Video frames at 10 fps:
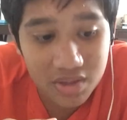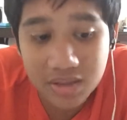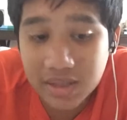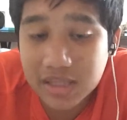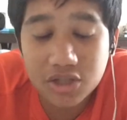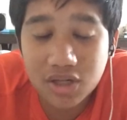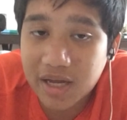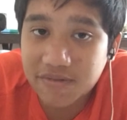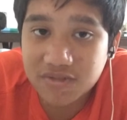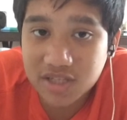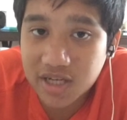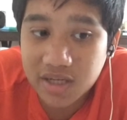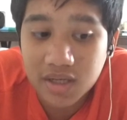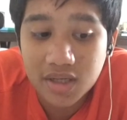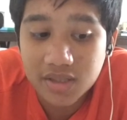that's all I have to
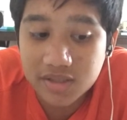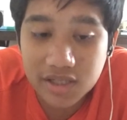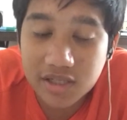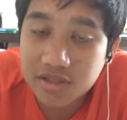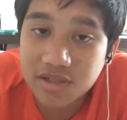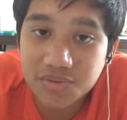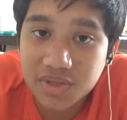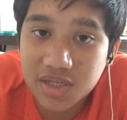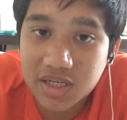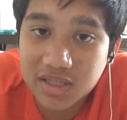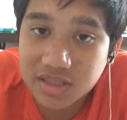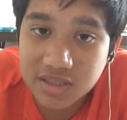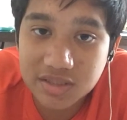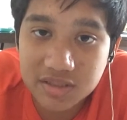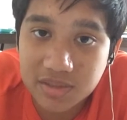say. City's going to win the league this
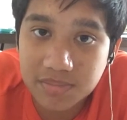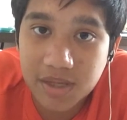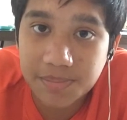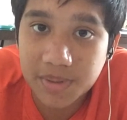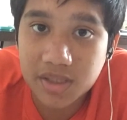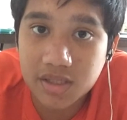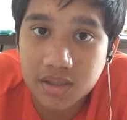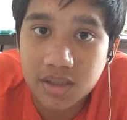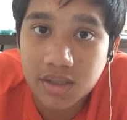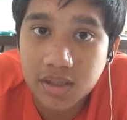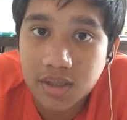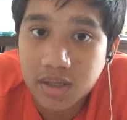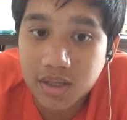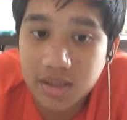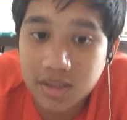season, in my opinion.
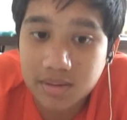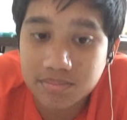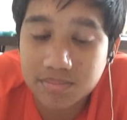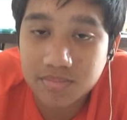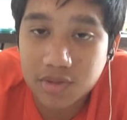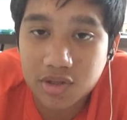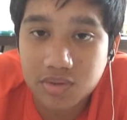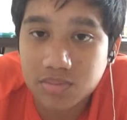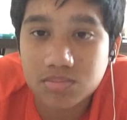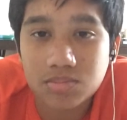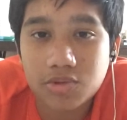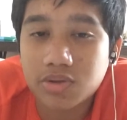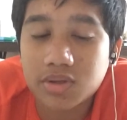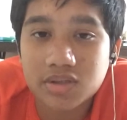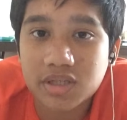
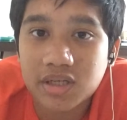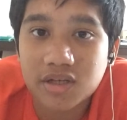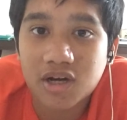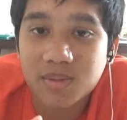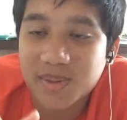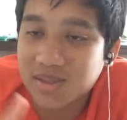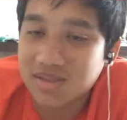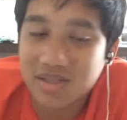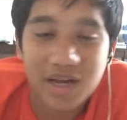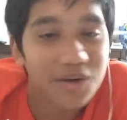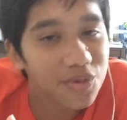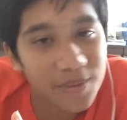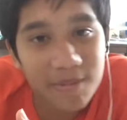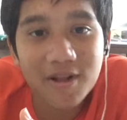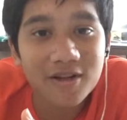You can say in the comments. I know
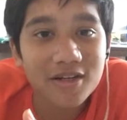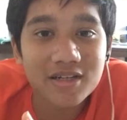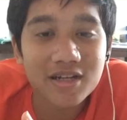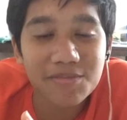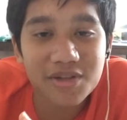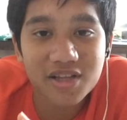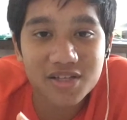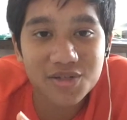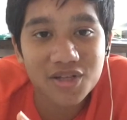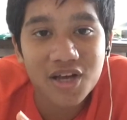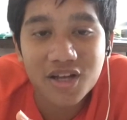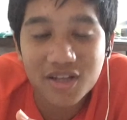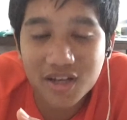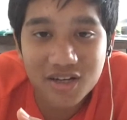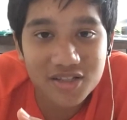people are going to tell me this.
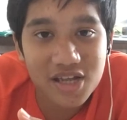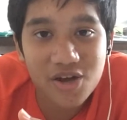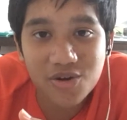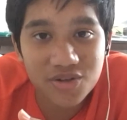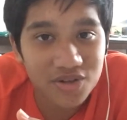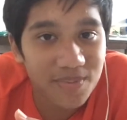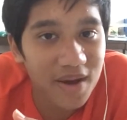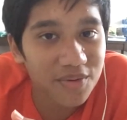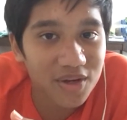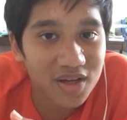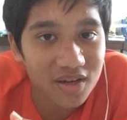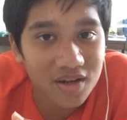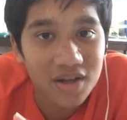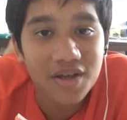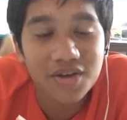They're going to say, oh, you're a bandwagon.
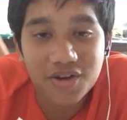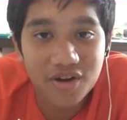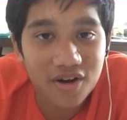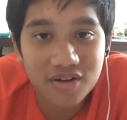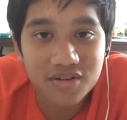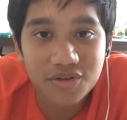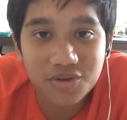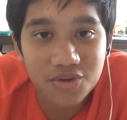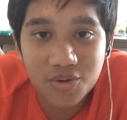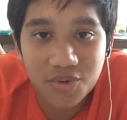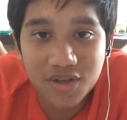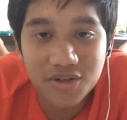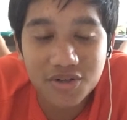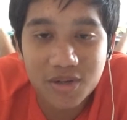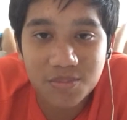You don't want
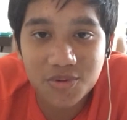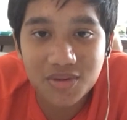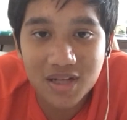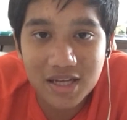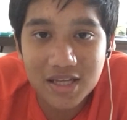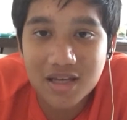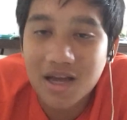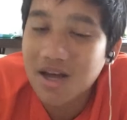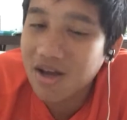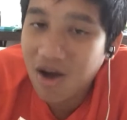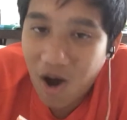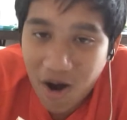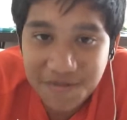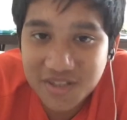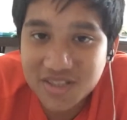your team to win the league.
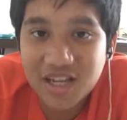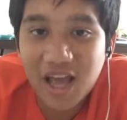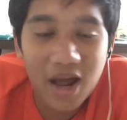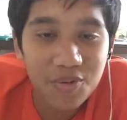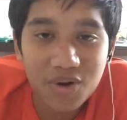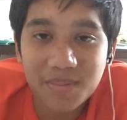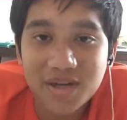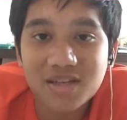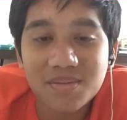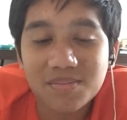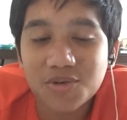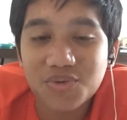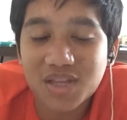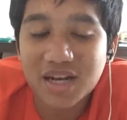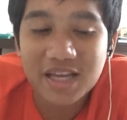Obviously, I want my team to
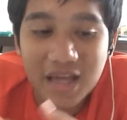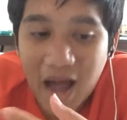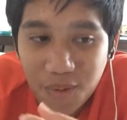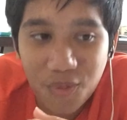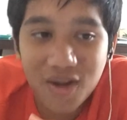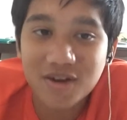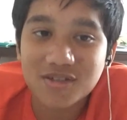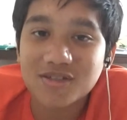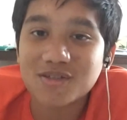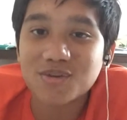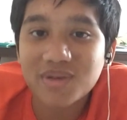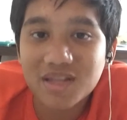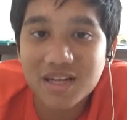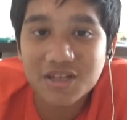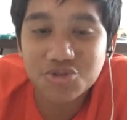win the league. I want Arsenal to win
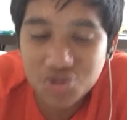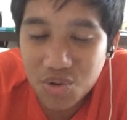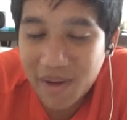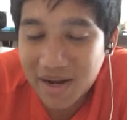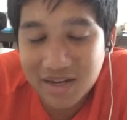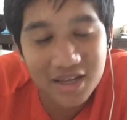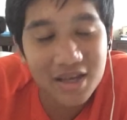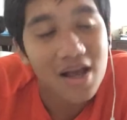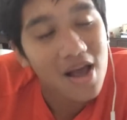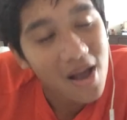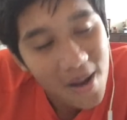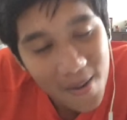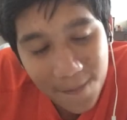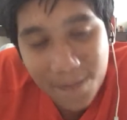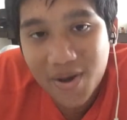the league so badly.
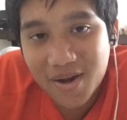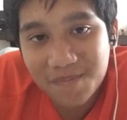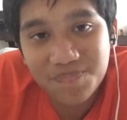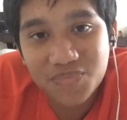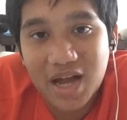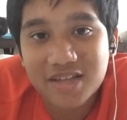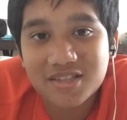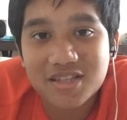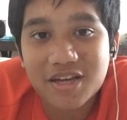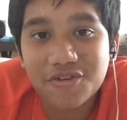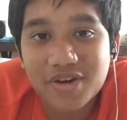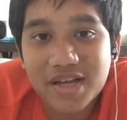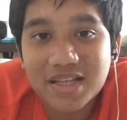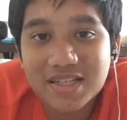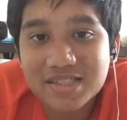But I just think
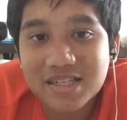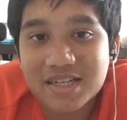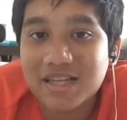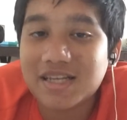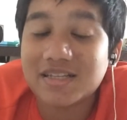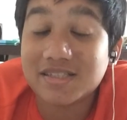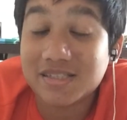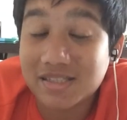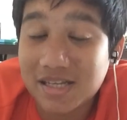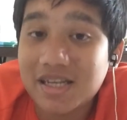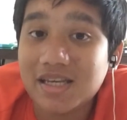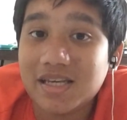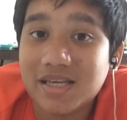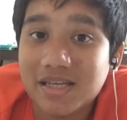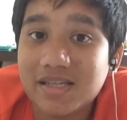realistically,
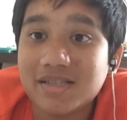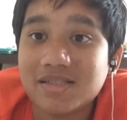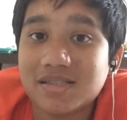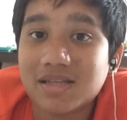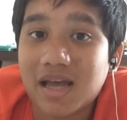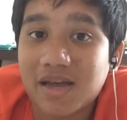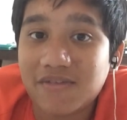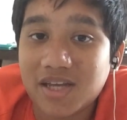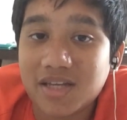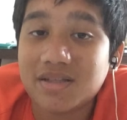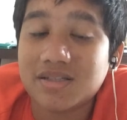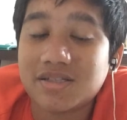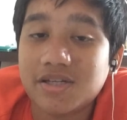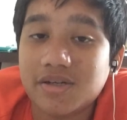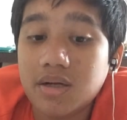City is having it
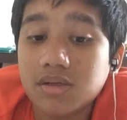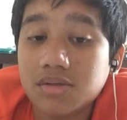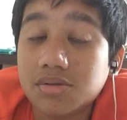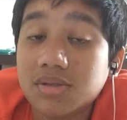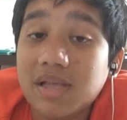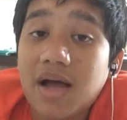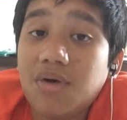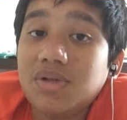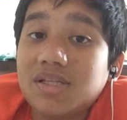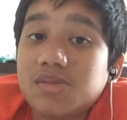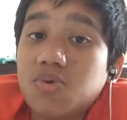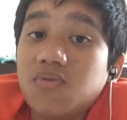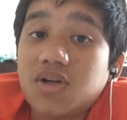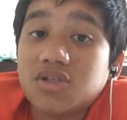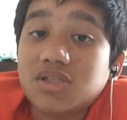this year. Now, let's
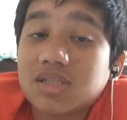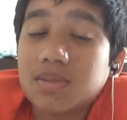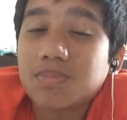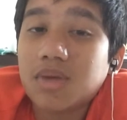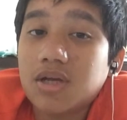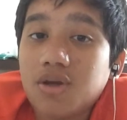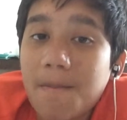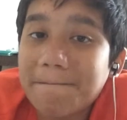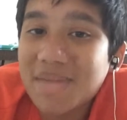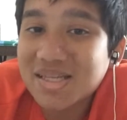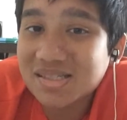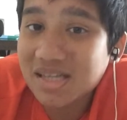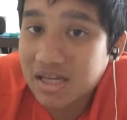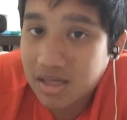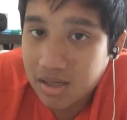move on to some domestic